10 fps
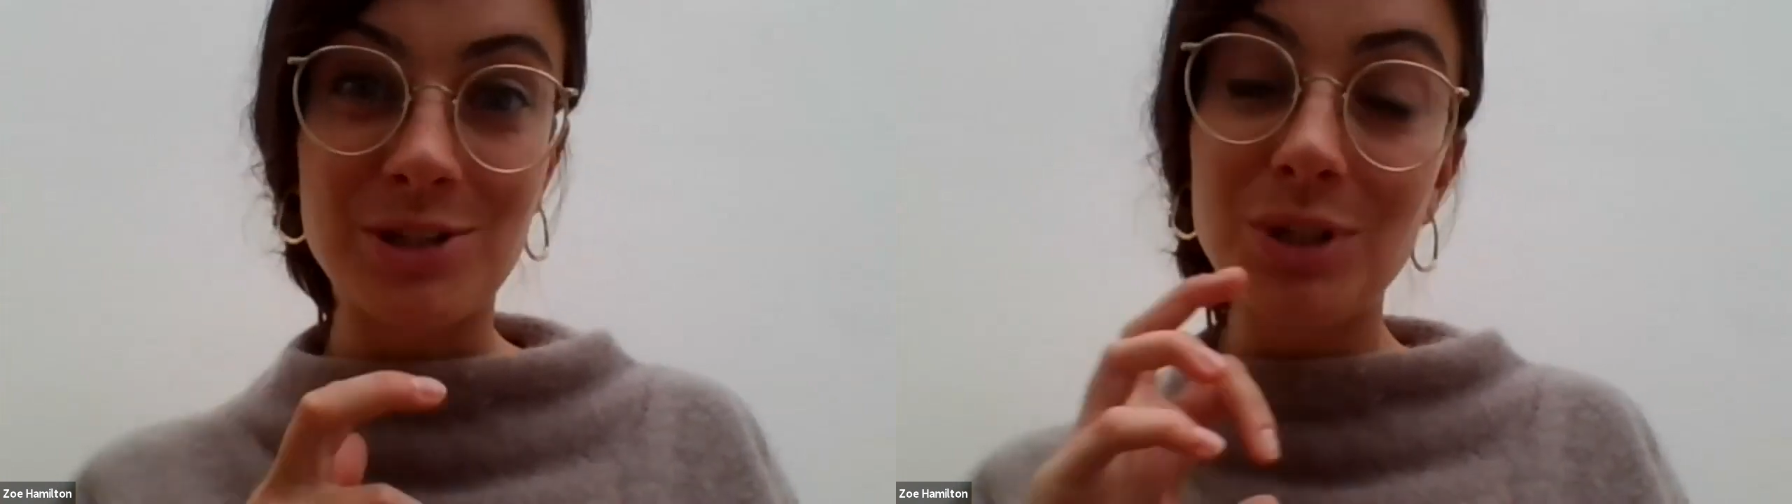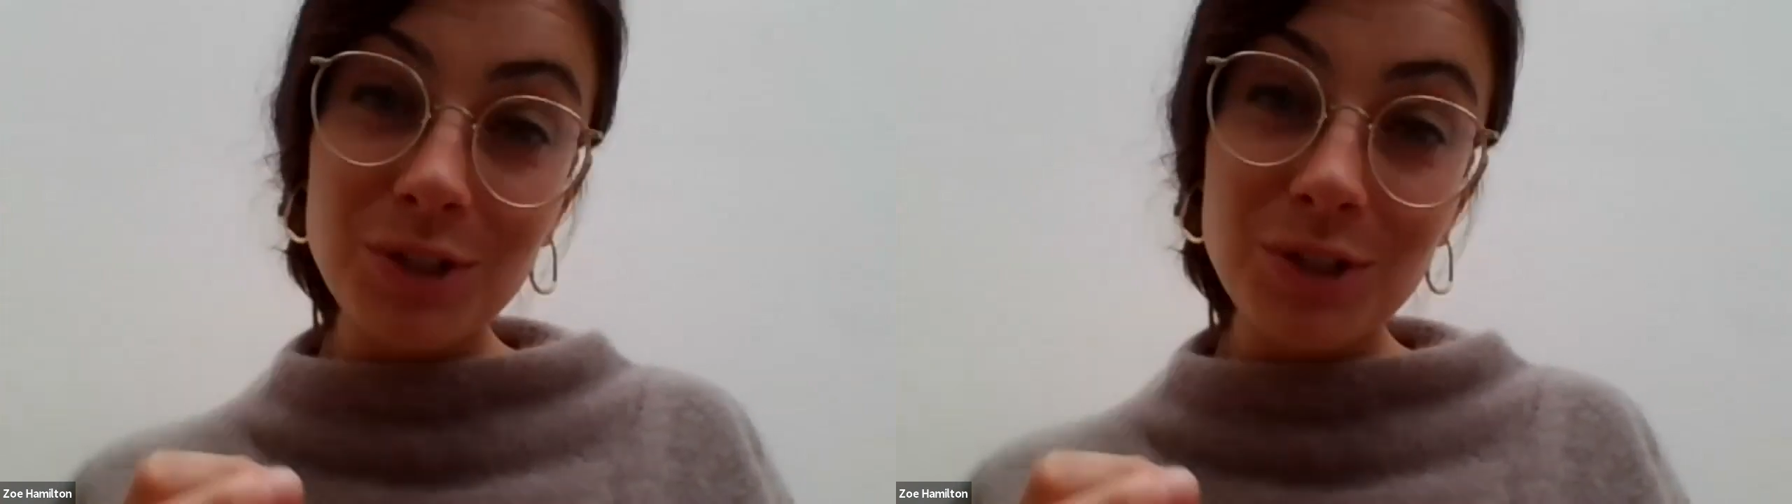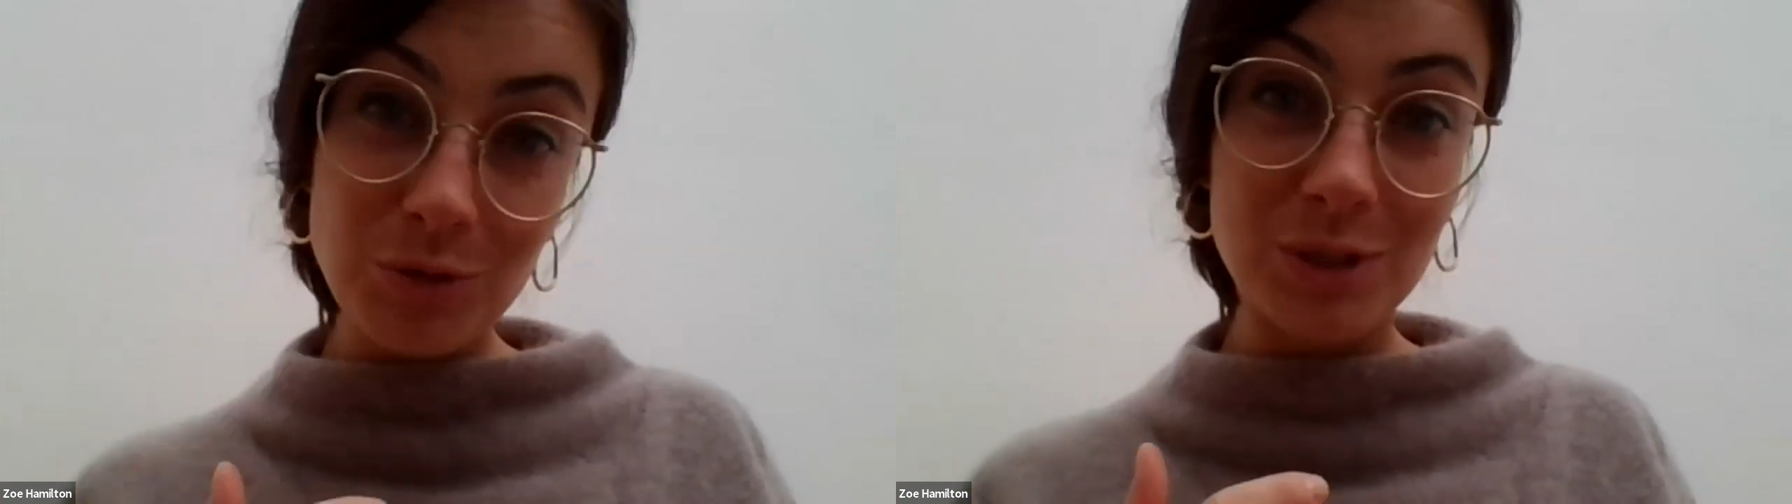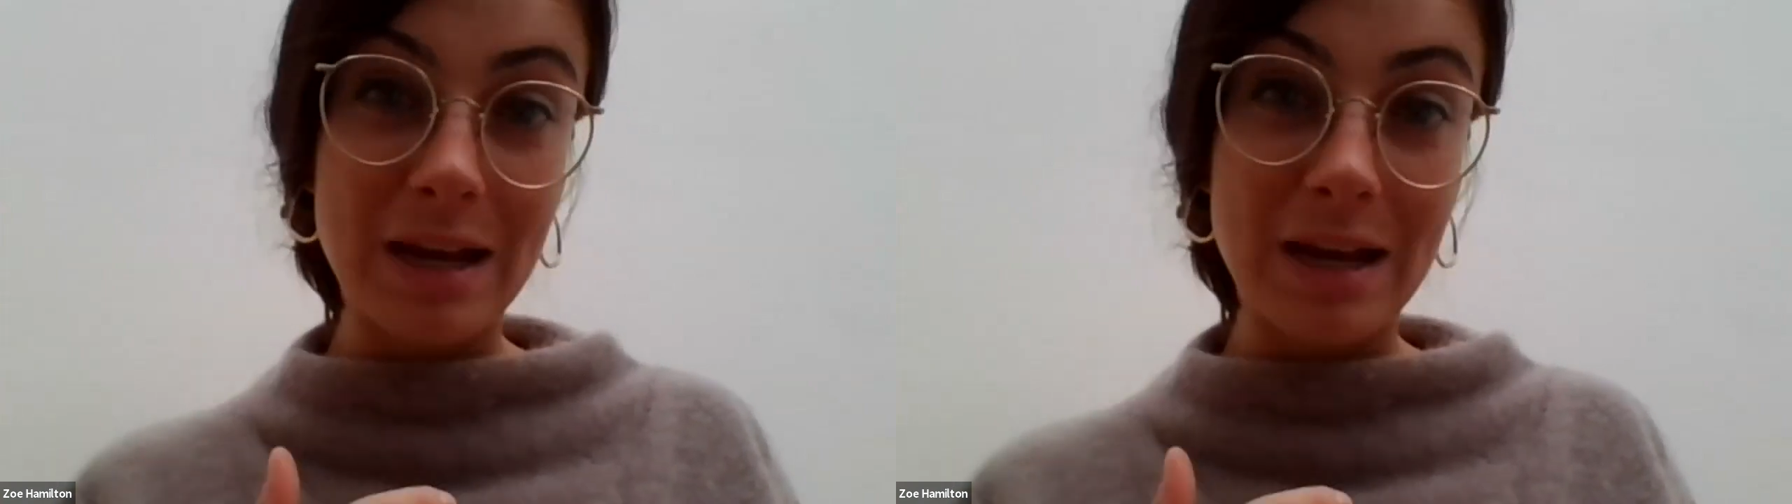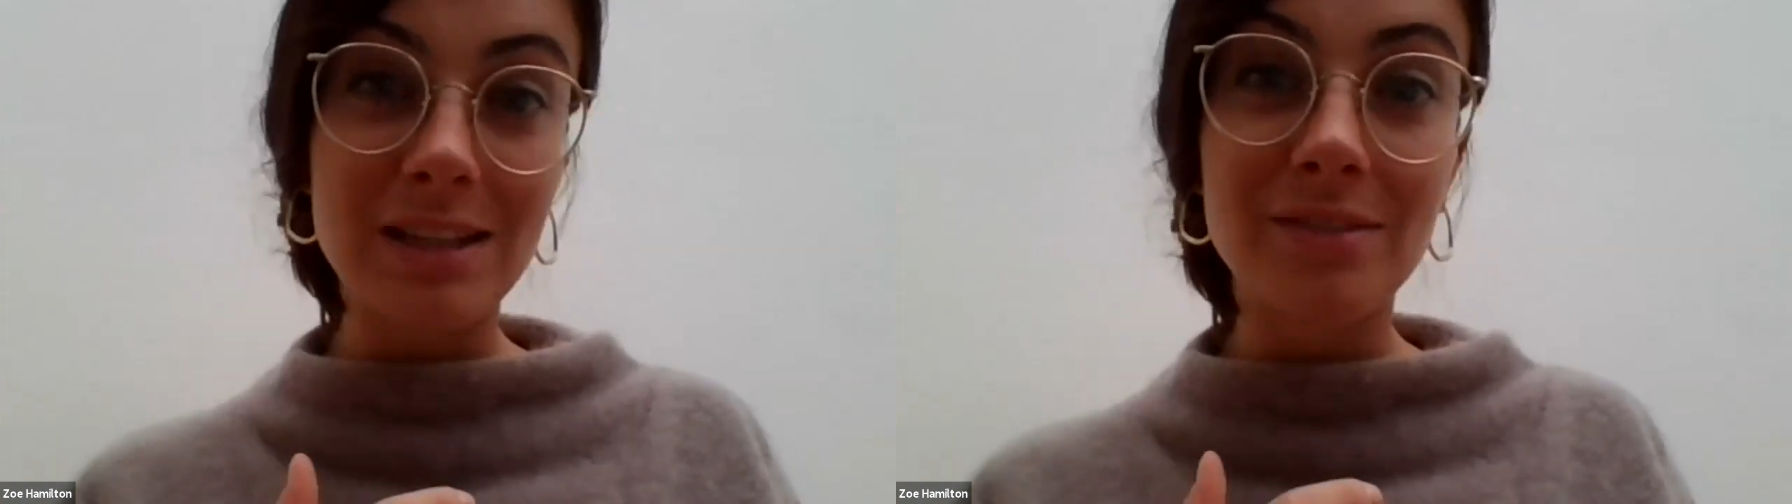research
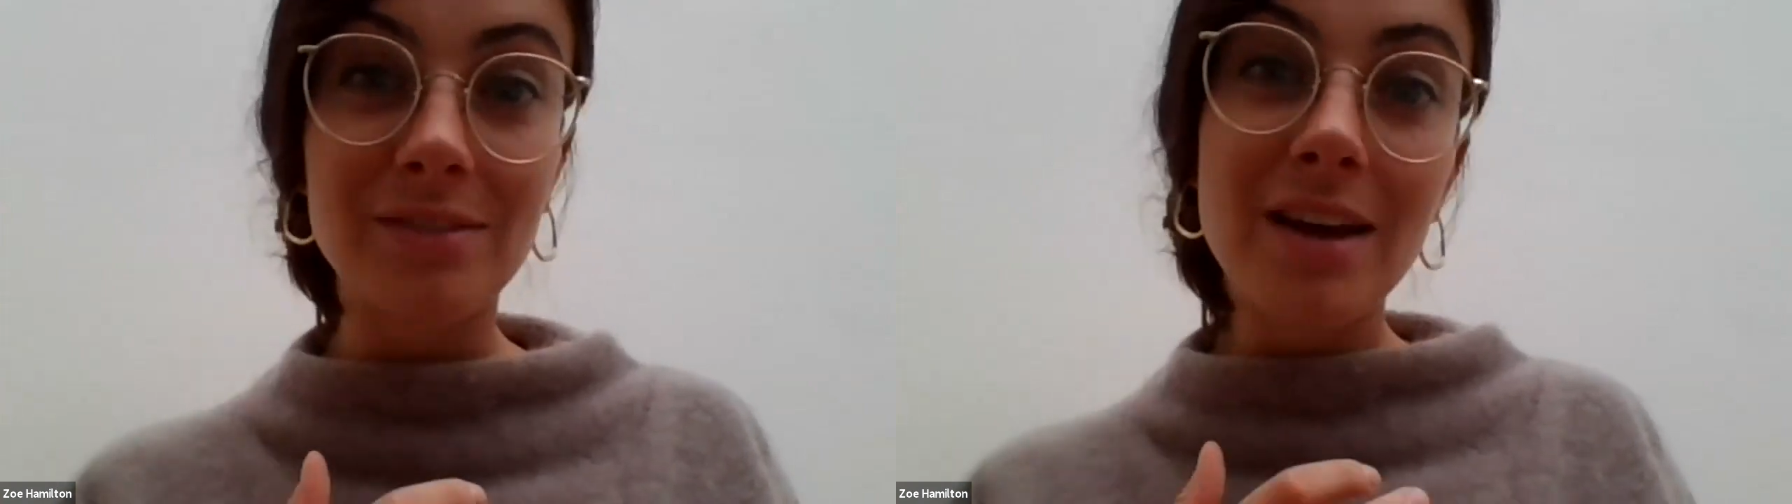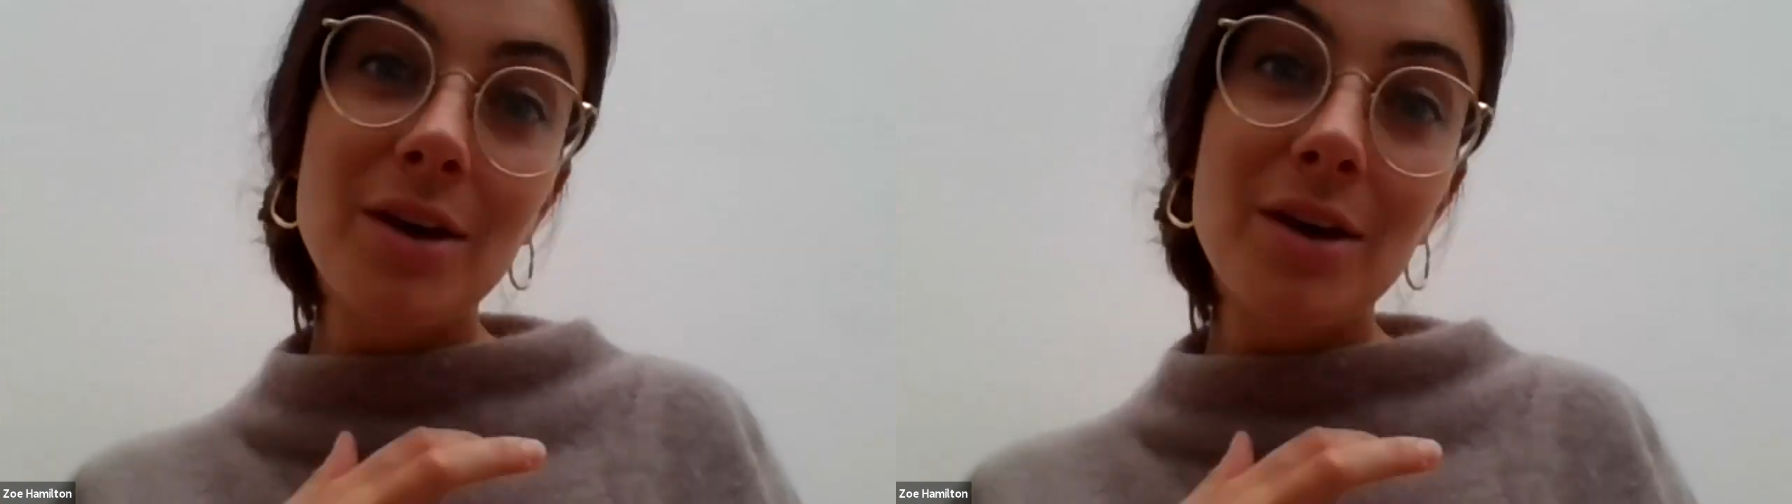perspective